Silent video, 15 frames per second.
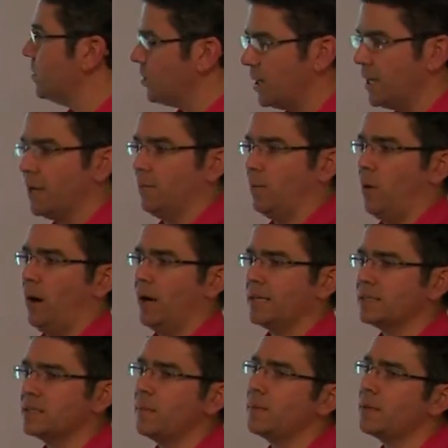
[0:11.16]
looking at
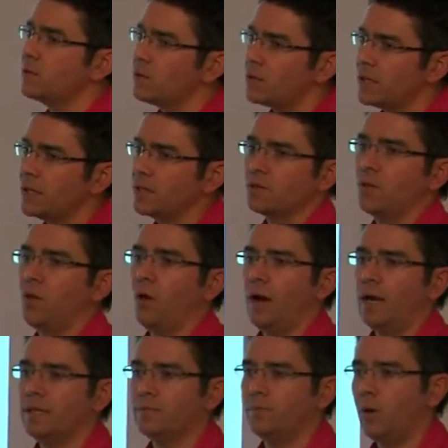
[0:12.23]
buying something, looking at a
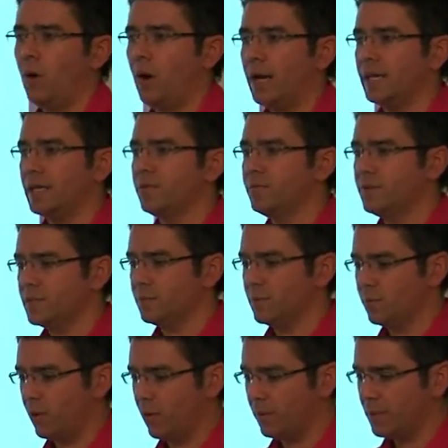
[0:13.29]
client buying an
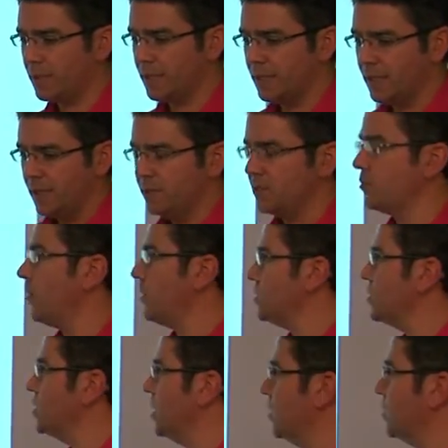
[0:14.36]
investment property, the
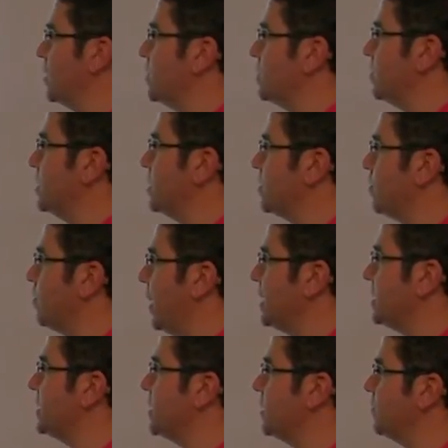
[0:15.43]
gross yield gives me some
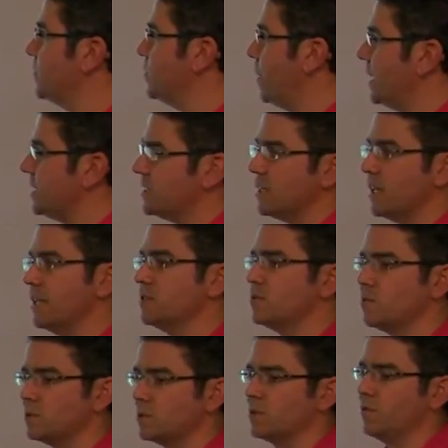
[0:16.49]
basic information, and it's
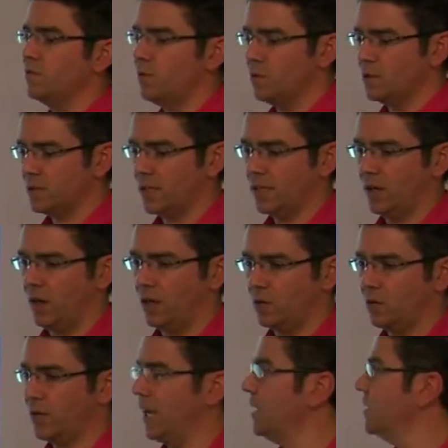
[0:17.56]
always the first thing I
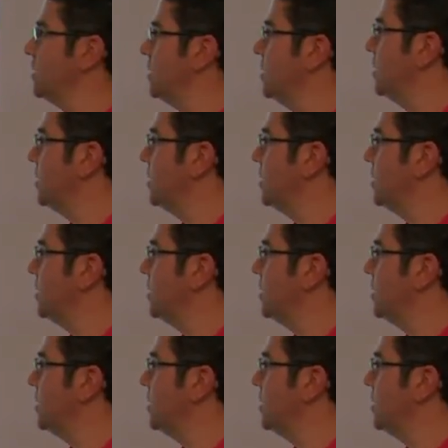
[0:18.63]
look at.